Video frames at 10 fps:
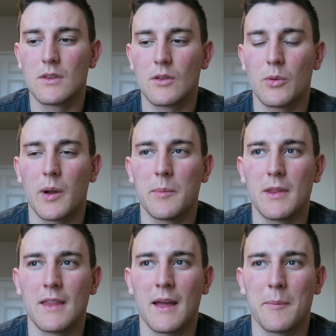So what do I
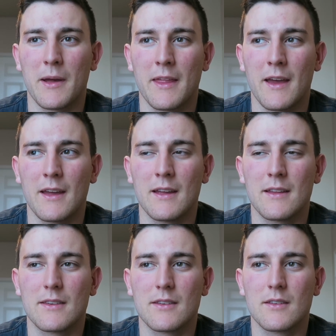mean by that?
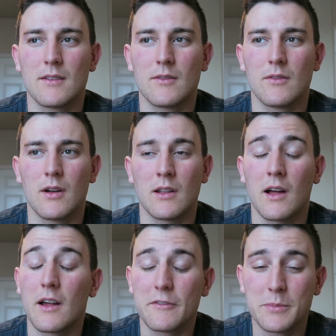It's a
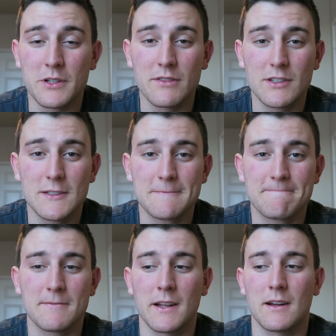lot of briefs,
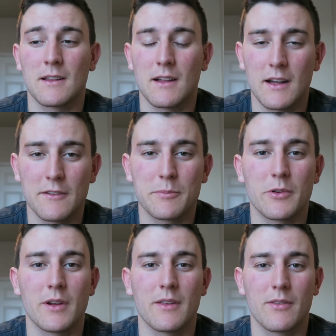like a lot of
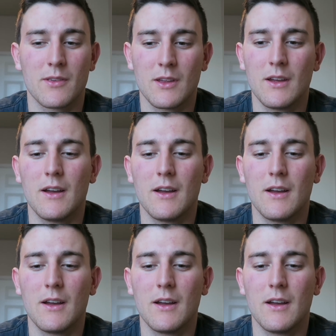briefs.